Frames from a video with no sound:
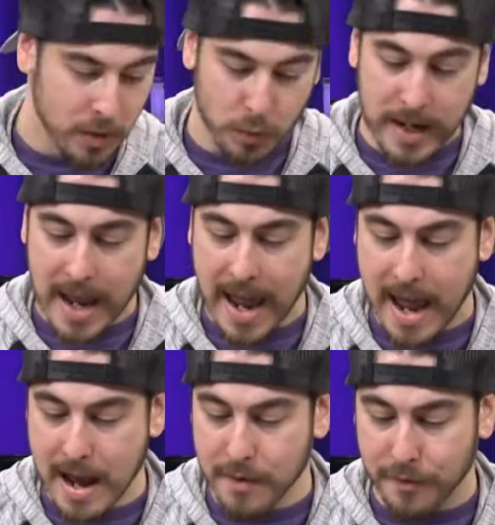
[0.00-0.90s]
We
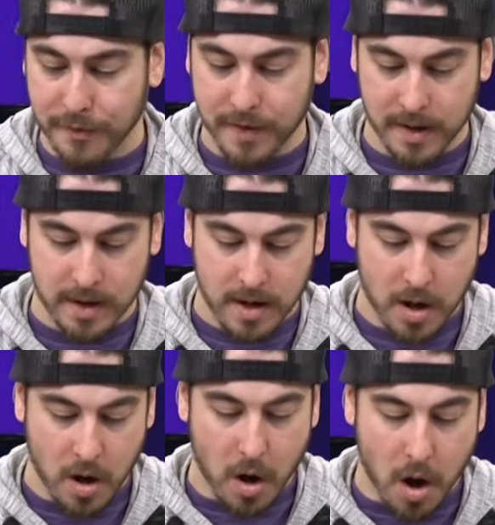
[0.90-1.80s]
have
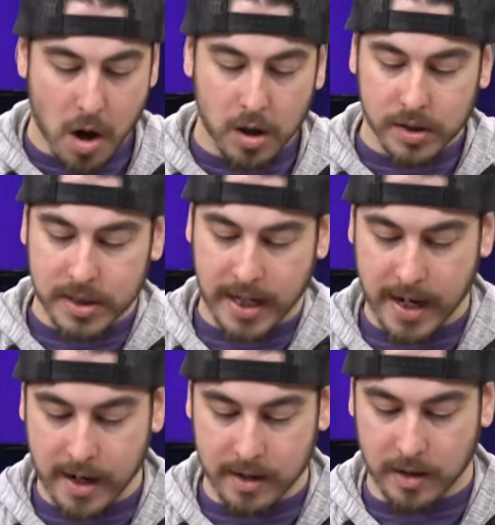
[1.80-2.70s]
all
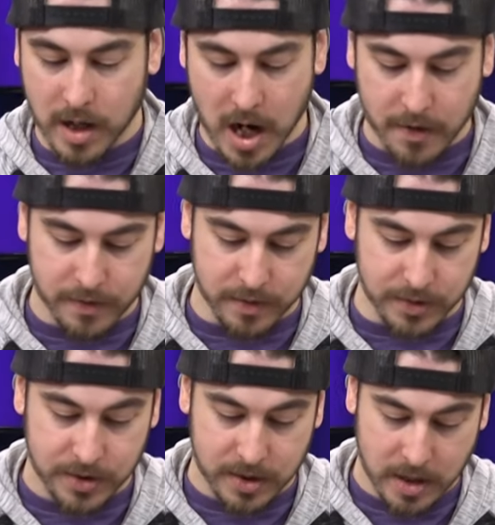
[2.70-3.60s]
ten
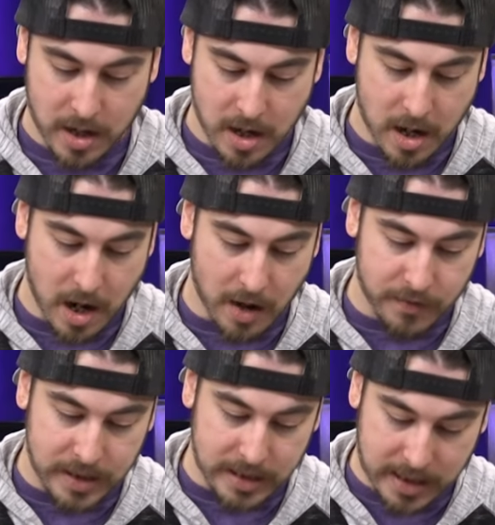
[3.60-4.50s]
covers of
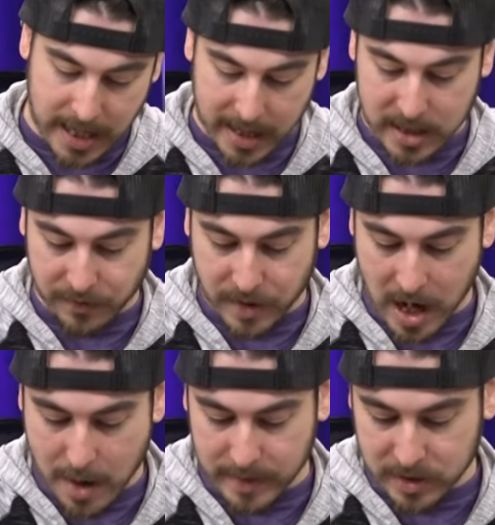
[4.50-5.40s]
Detective
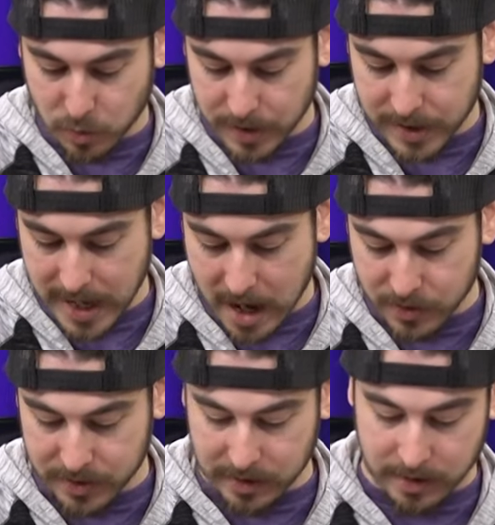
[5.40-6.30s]
Comics one
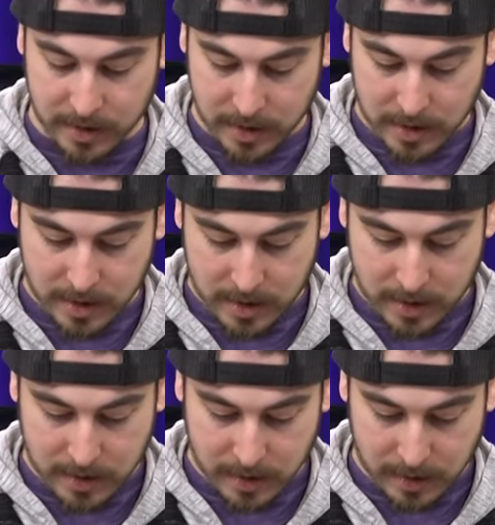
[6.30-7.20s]
thousand
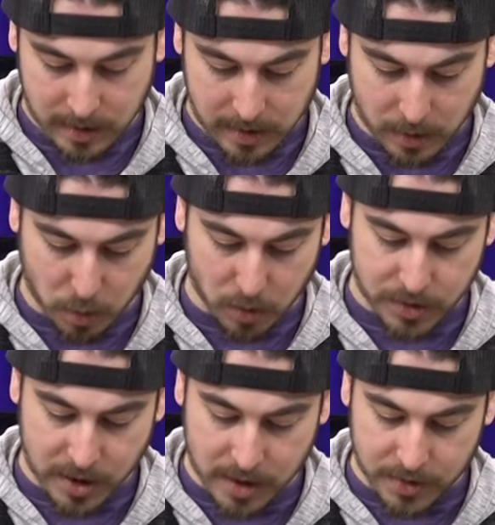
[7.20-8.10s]

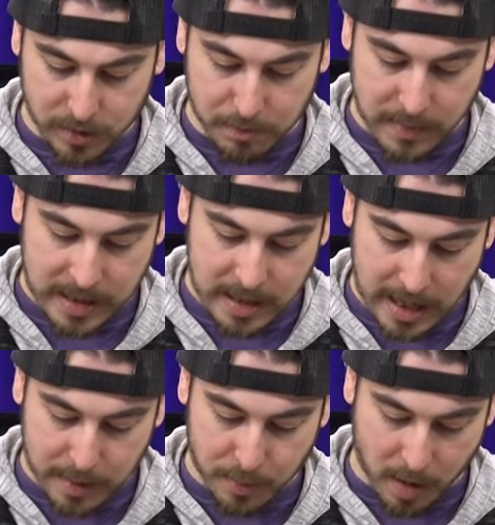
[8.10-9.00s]
horizontal
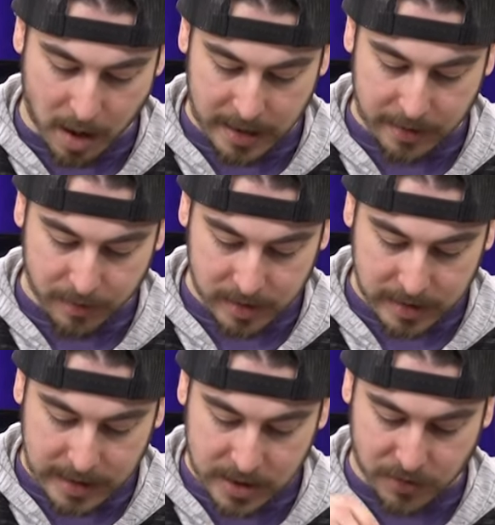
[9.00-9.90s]
midnight party
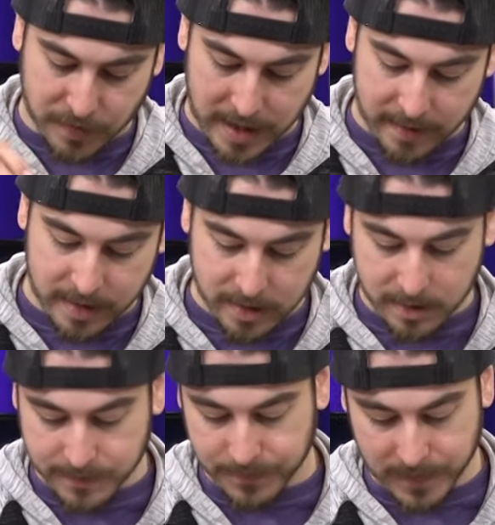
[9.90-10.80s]
release variant.
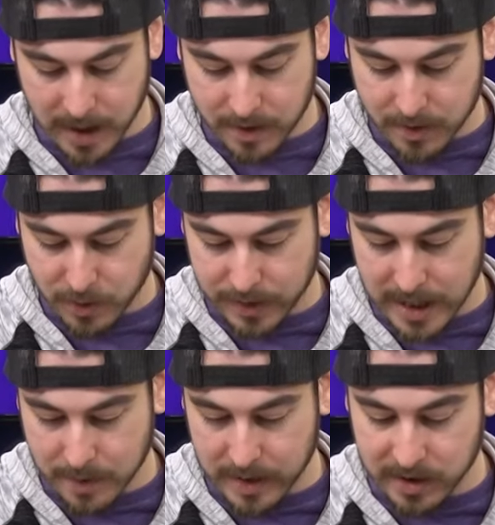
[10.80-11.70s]
I don't know what
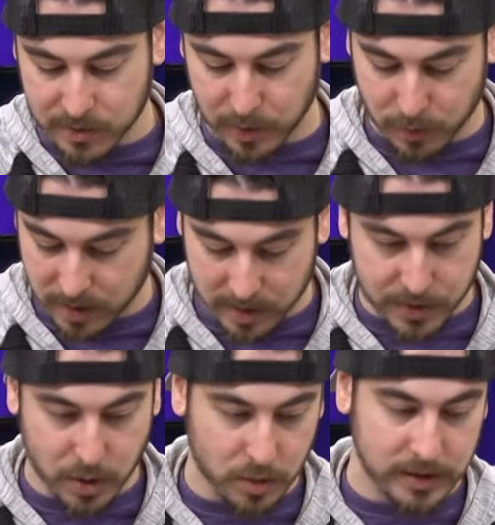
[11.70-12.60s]
that means, but we're gonna
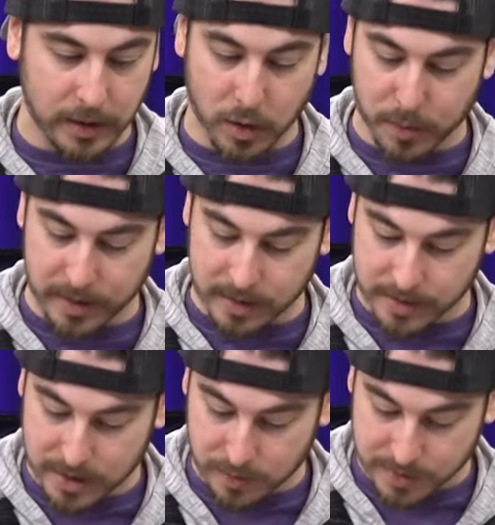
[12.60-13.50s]
totally open it and
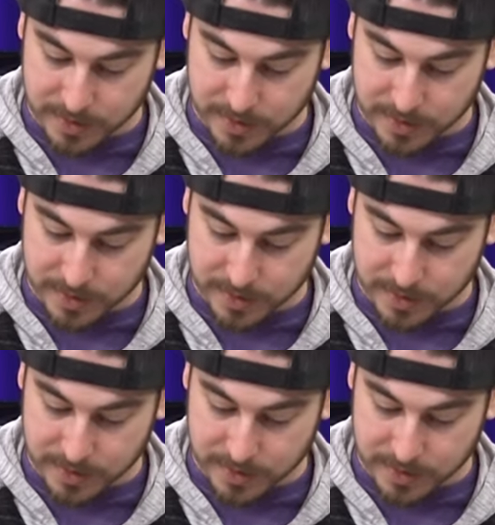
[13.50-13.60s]
see what's